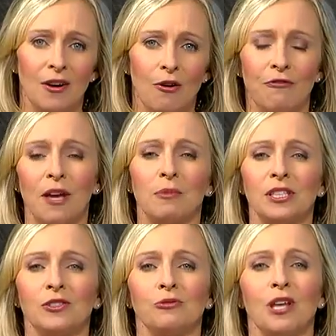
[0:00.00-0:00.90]
Well,
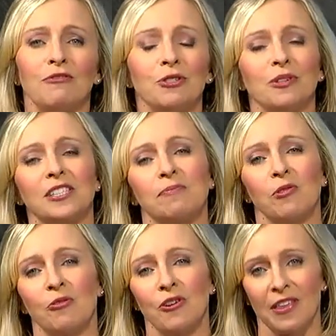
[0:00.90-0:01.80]
families who love to
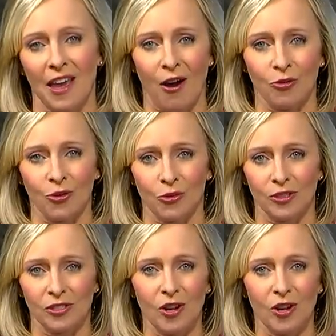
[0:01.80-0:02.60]
explore the outdoors